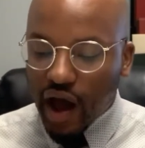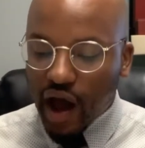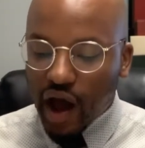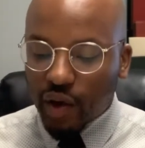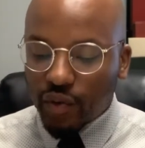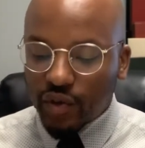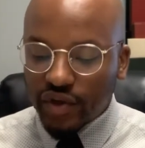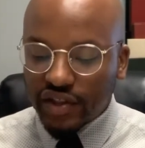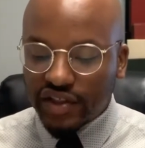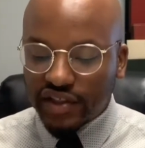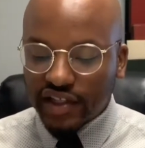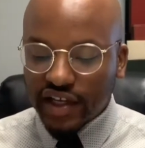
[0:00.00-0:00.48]

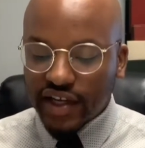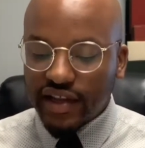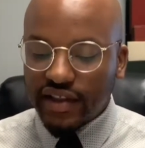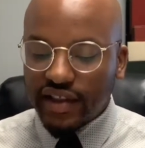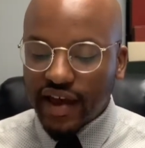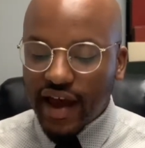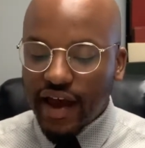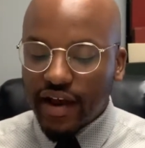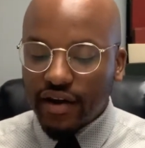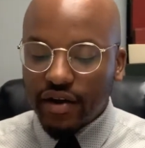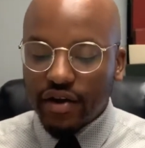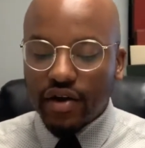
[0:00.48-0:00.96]
We see
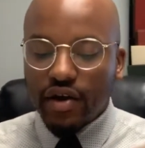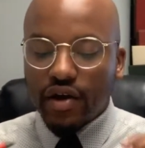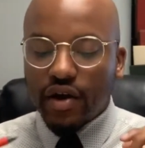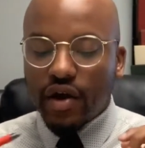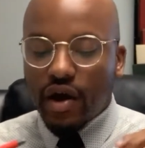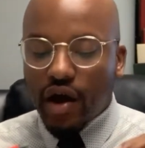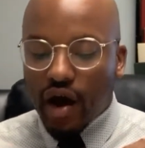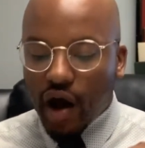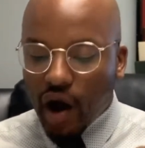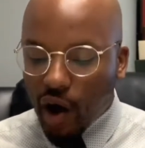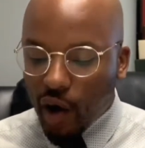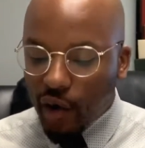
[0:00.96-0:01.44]
that
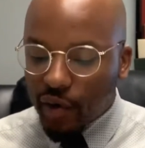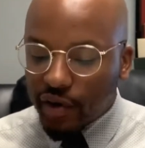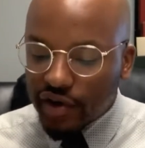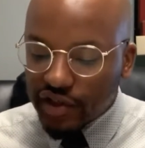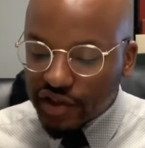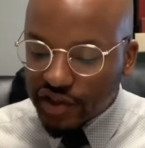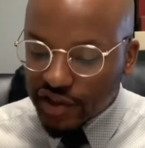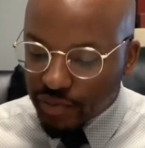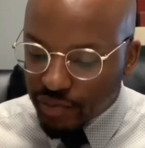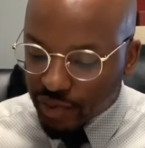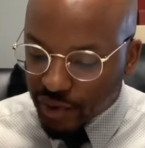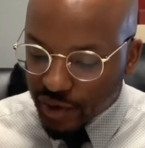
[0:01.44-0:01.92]

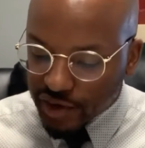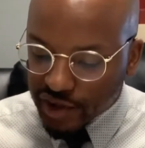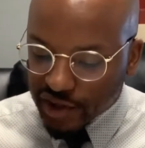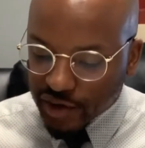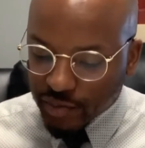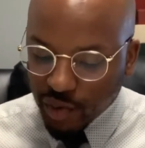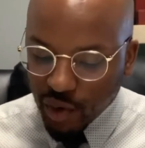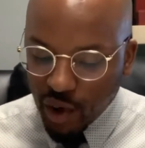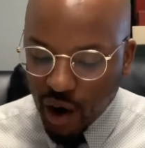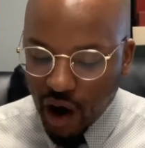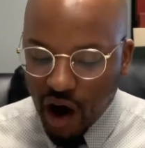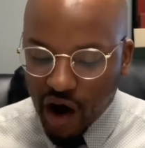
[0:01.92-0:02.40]
owners and
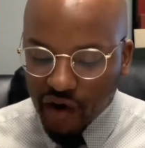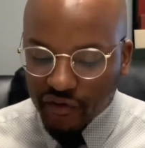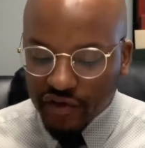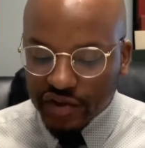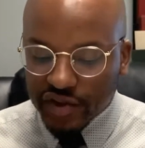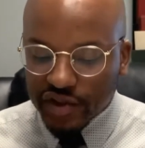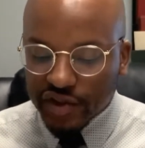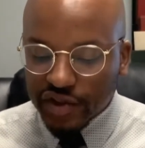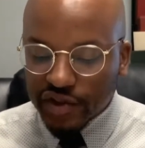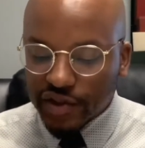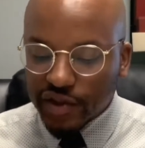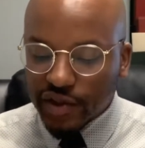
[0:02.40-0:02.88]
principal
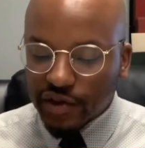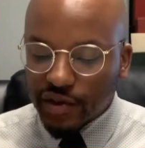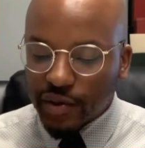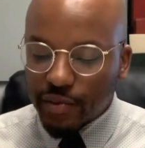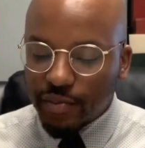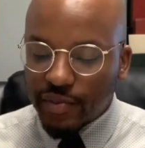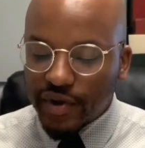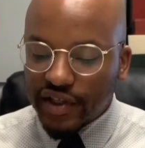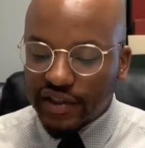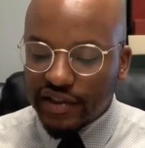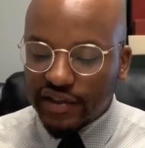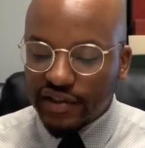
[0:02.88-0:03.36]
officers of the
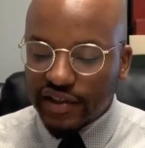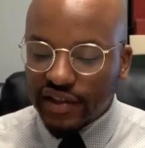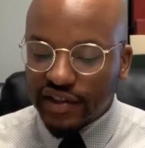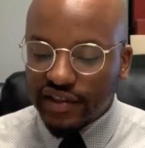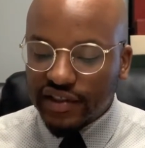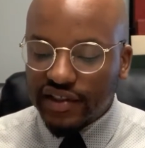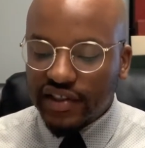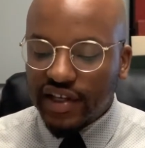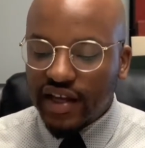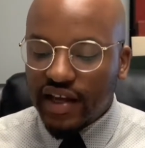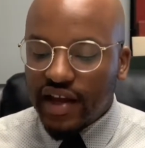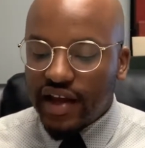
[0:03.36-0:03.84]

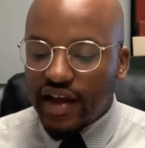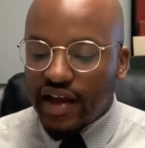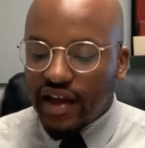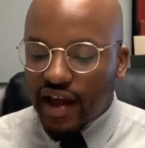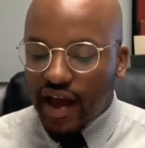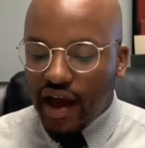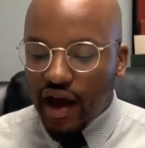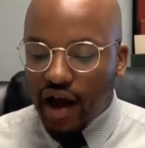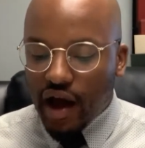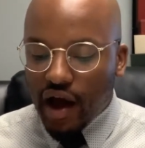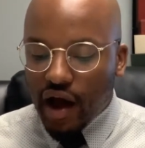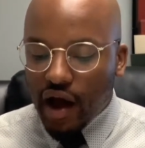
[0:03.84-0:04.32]
business
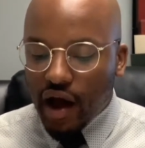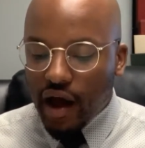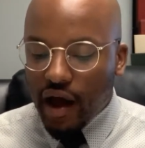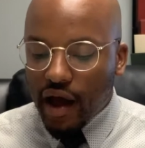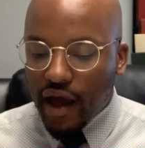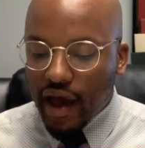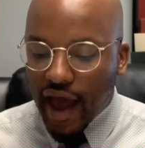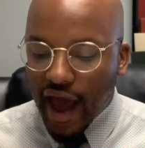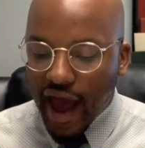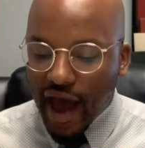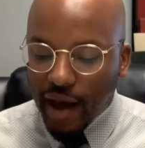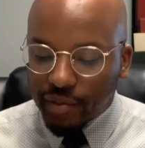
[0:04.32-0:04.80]

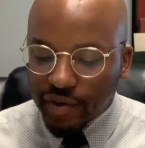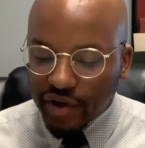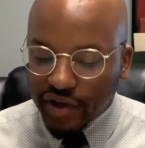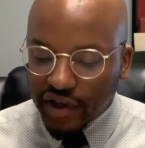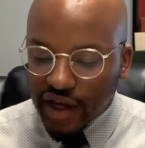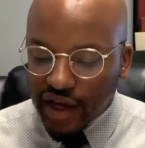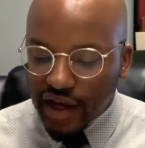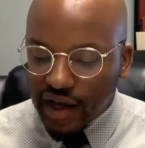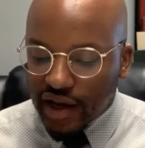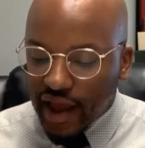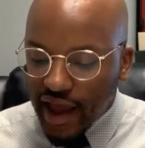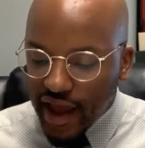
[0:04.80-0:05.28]

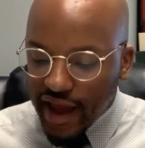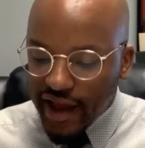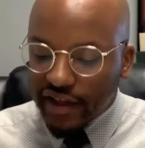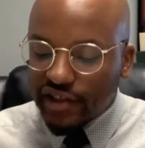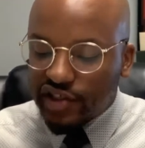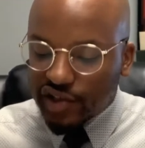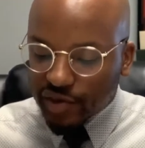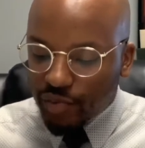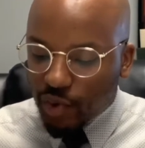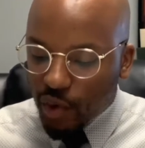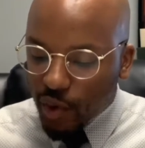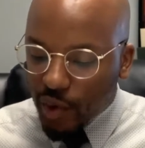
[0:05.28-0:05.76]
applicant and
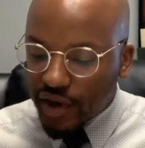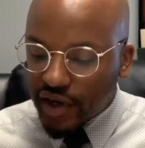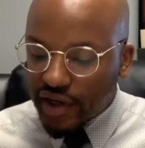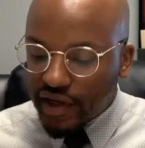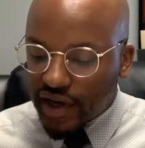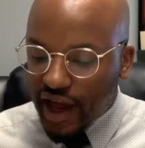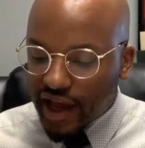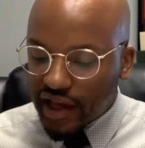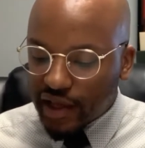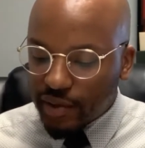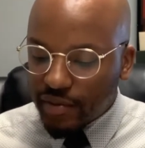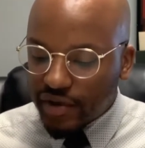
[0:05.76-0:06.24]
supporting
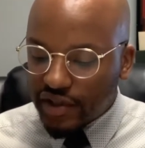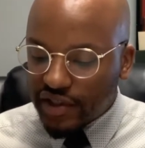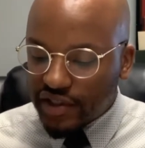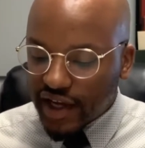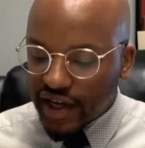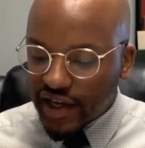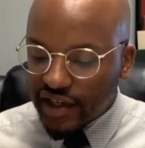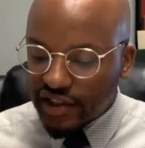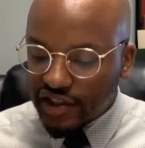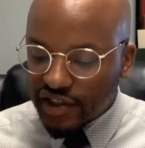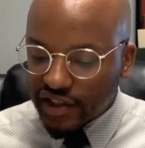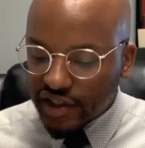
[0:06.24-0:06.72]

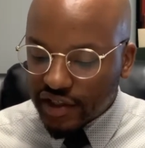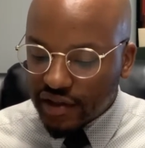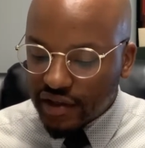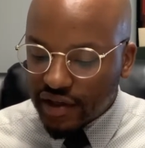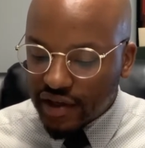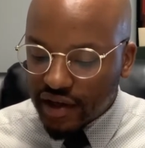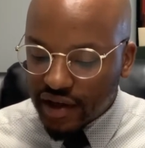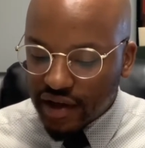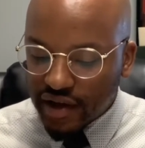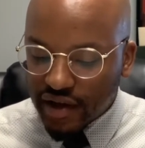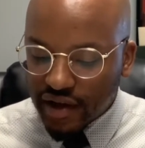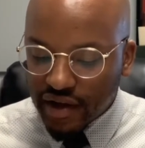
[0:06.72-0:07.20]
documentation
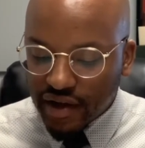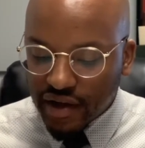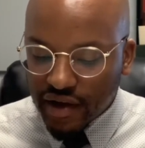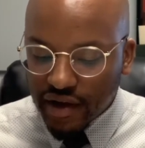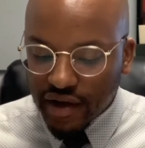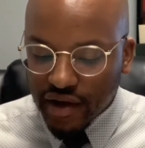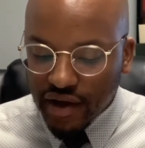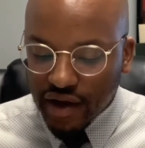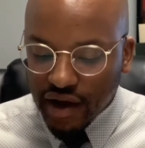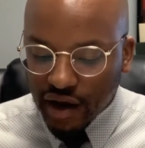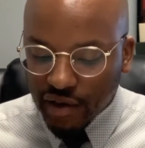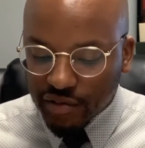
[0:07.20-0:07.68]

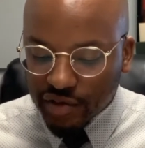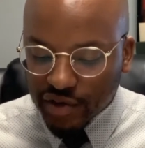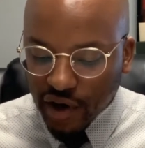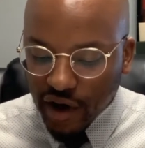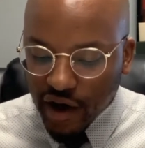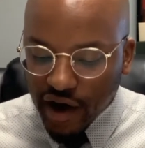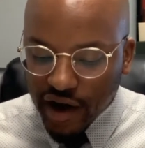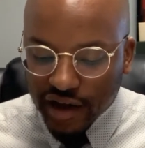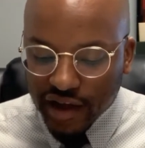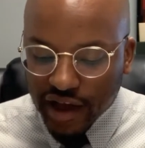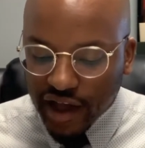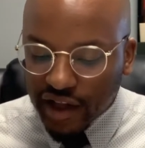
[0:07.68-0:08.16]

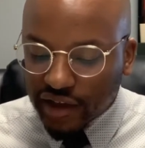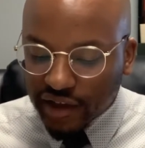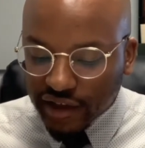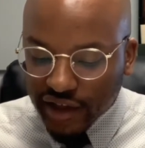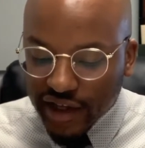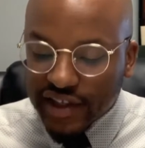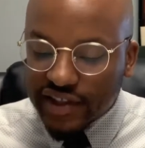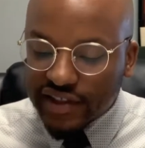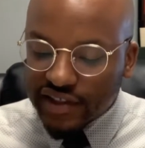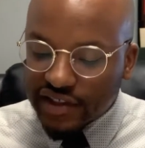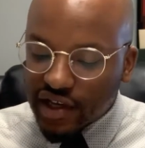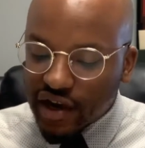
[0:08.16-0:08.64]
a
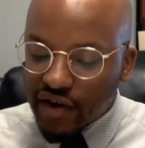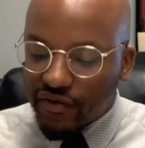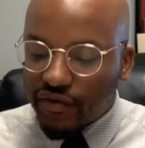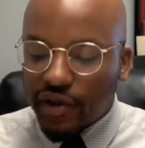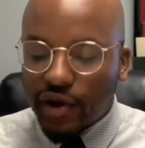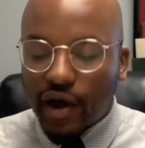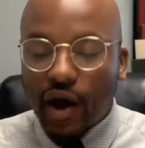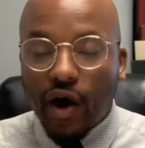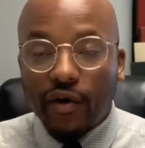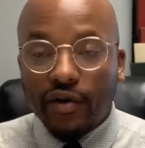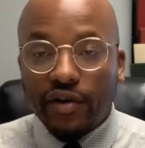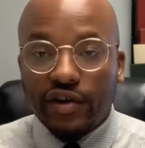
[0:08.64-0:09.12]
list of
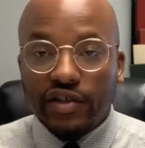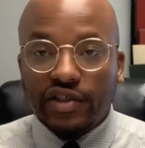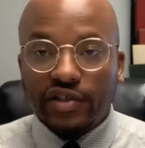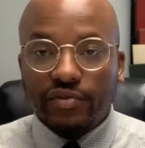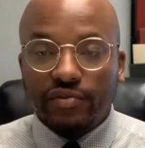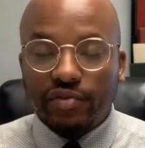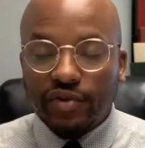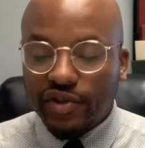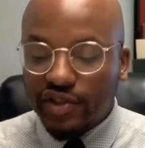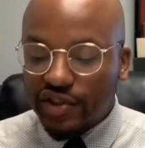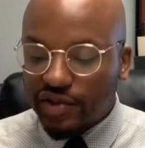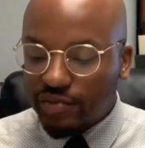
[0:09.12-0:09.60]
the owners
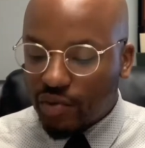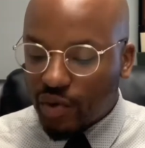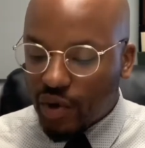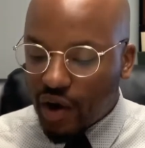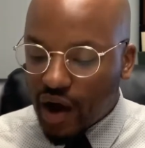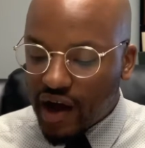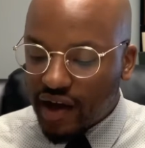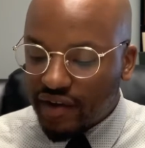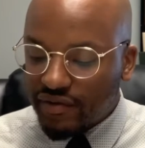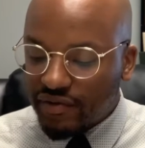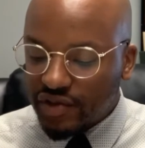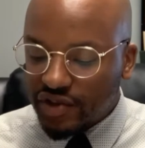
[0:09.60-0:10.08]
and principal
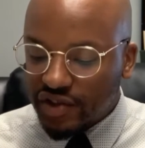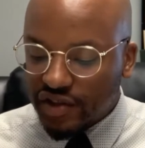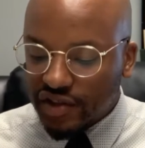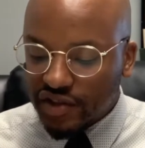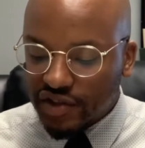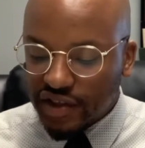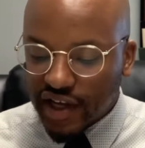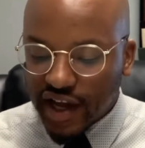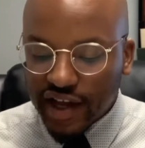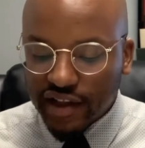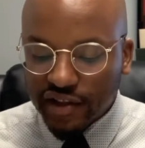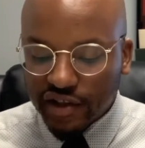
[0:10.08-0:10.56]

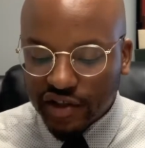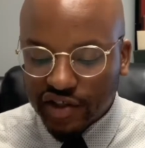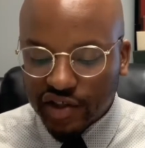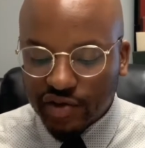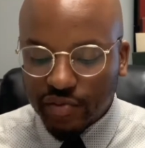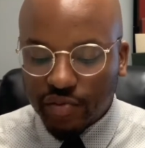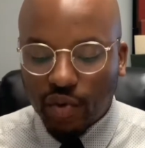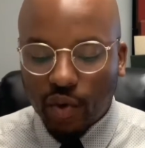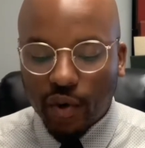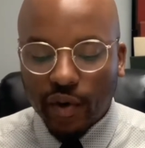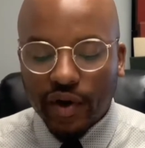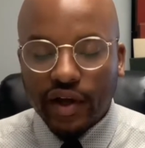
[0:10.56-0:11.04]
officers and their
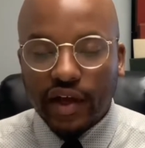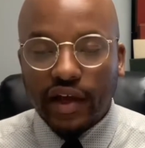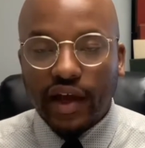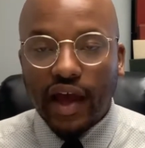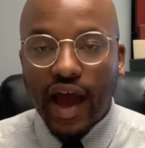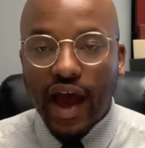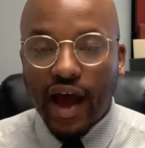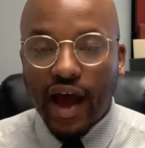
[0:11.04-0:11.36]
supporting